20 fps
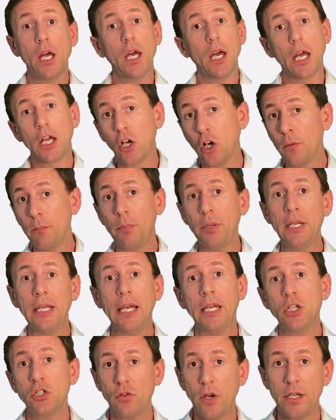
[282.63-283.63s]
a company
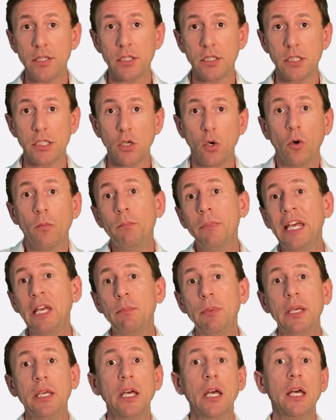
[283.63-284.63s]
interests, or
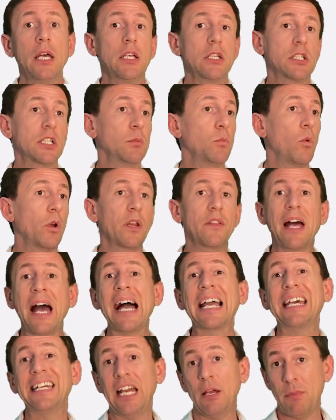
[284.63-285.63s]
maybe one of the
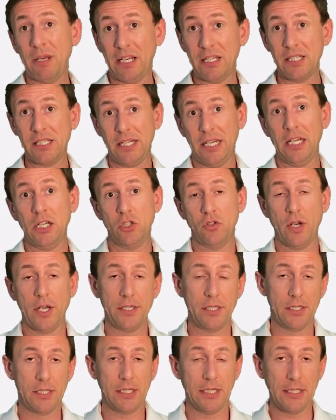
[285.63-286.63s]
academics'
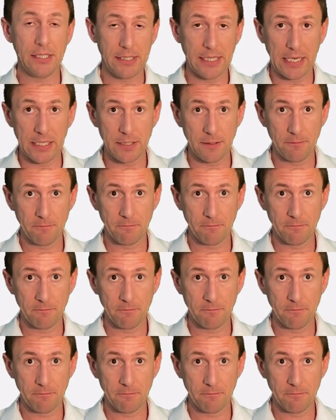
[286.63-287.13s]
interests instead.